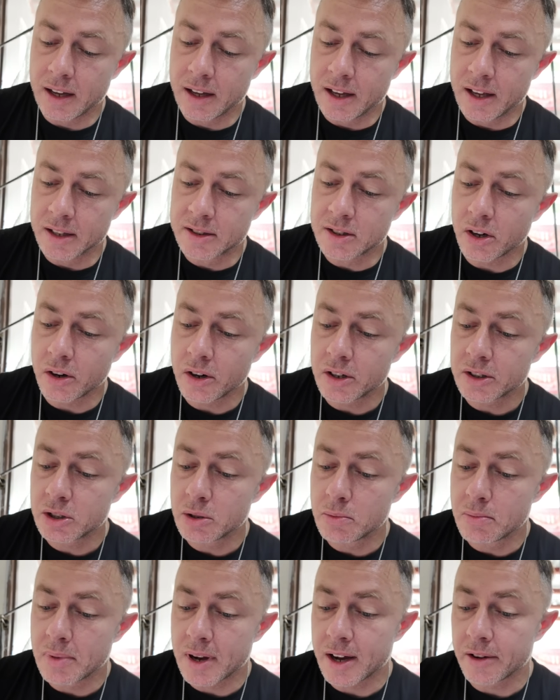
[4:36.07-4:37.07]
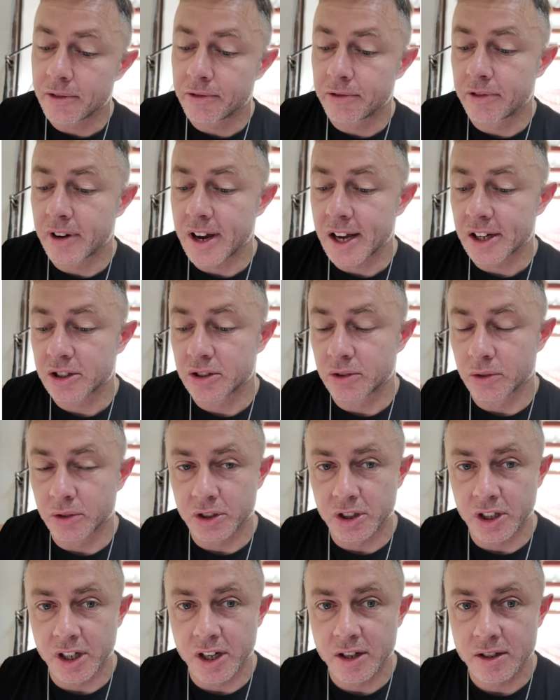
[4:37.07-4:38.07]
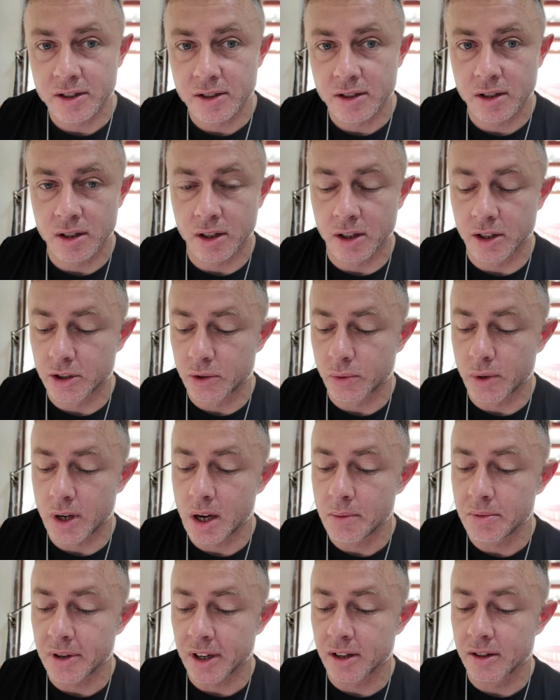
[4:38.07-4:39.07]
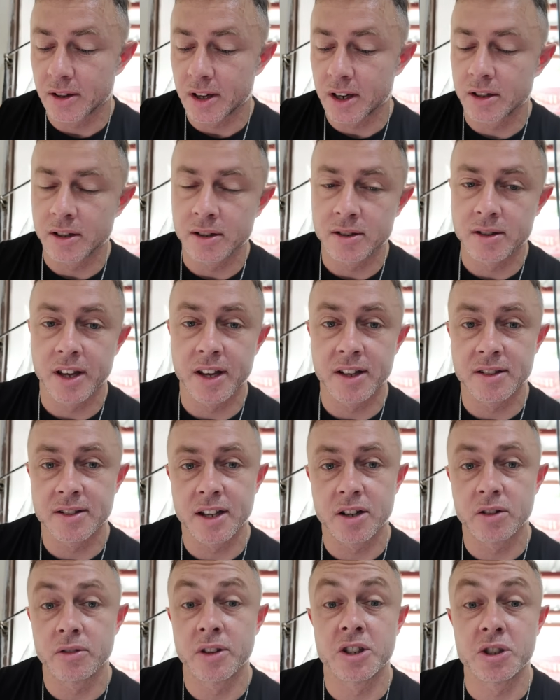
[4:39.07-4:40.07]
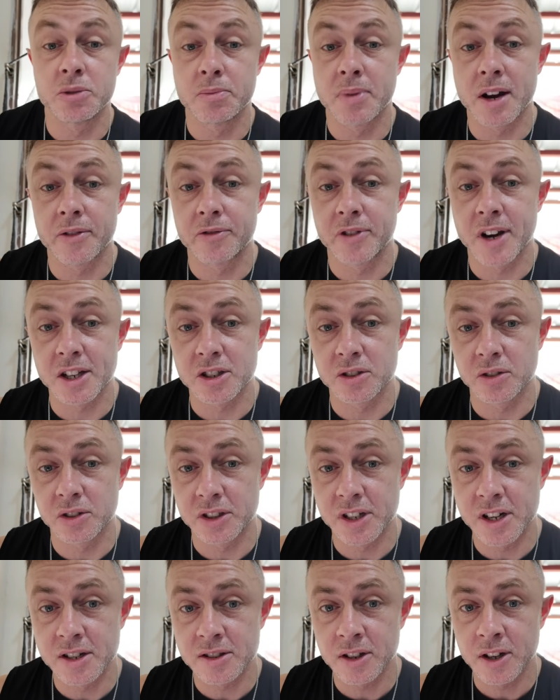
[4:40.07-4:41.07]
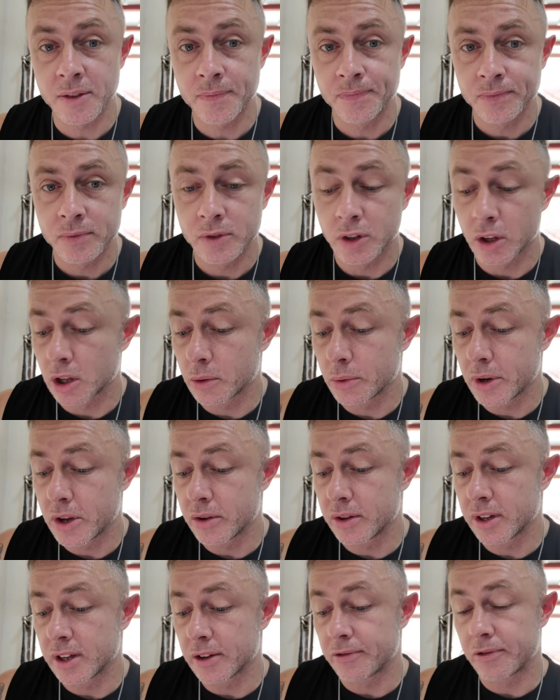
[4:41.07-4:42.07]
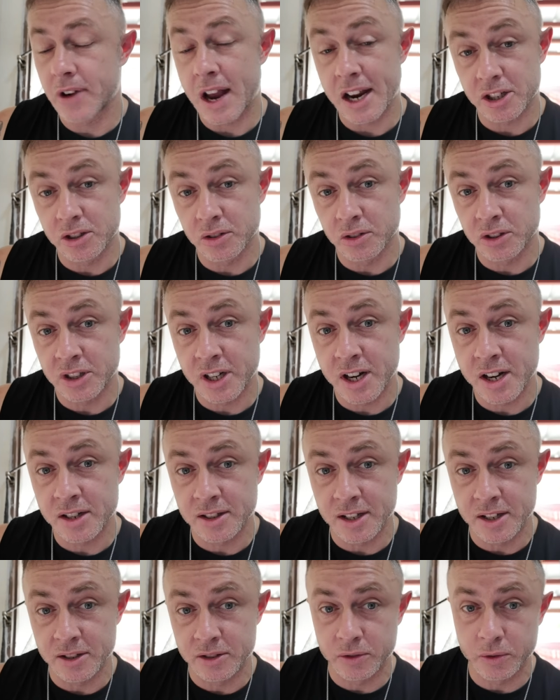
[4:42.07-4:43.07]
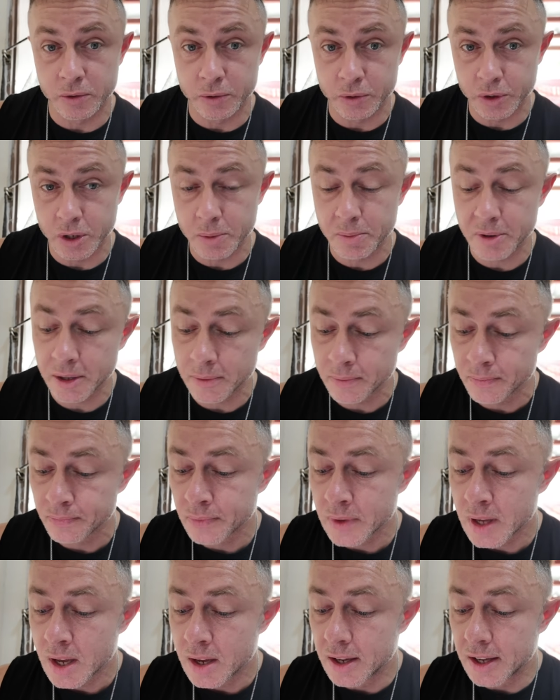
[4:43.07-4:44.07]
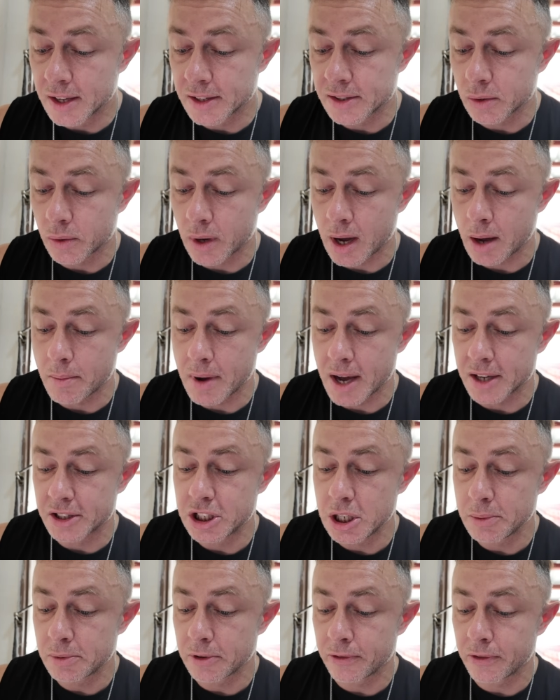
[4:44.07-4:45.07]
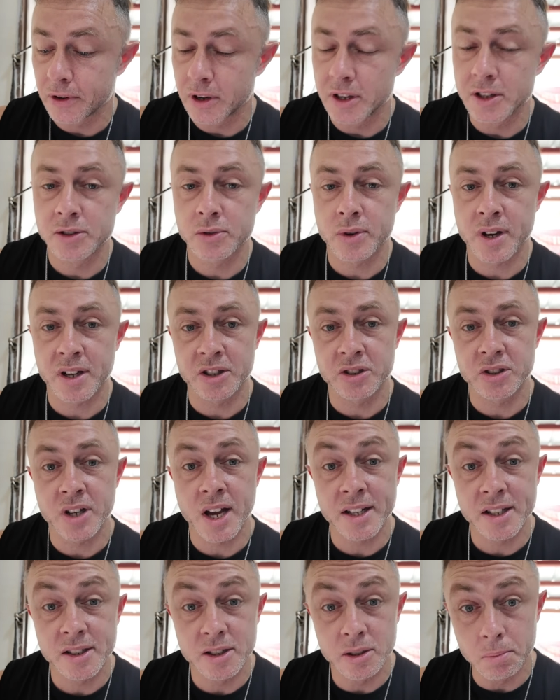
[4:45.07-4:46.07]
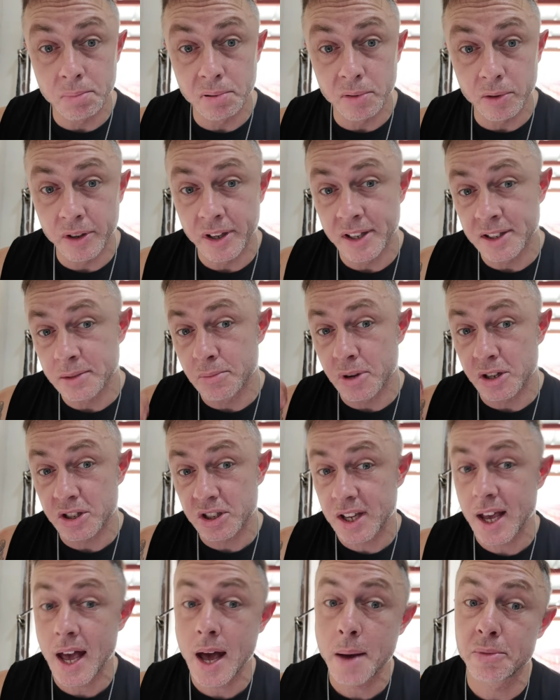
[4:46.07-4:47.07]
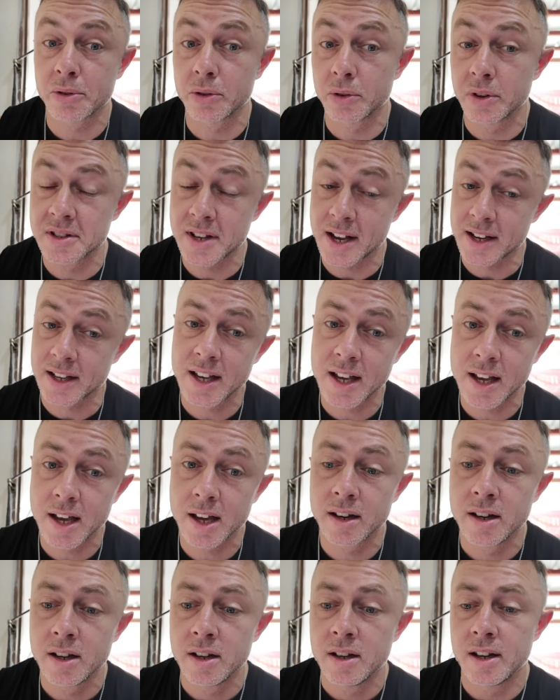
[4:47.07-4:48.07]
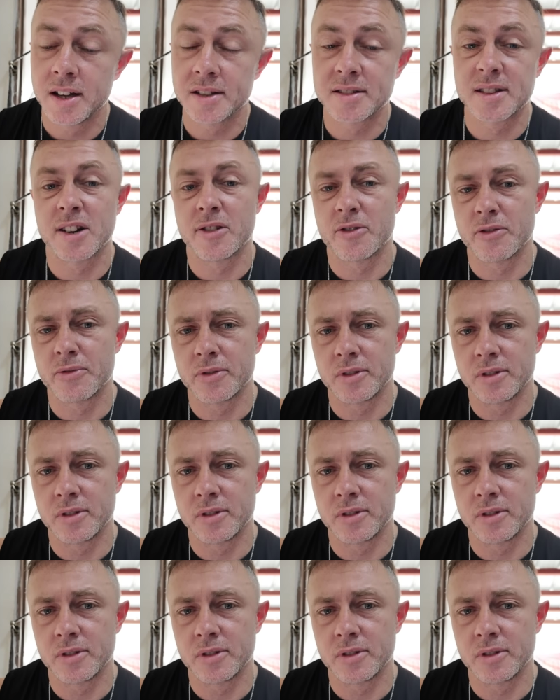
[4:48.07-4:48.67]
it's hard to buy fractional shares on Schwab. Like a lot of the things, they don't let you buy fractional shares on. The only way you can get fractional shares is through dripping. And so I buy cheaper funds so I can try to deploy as much capital as I can, instead of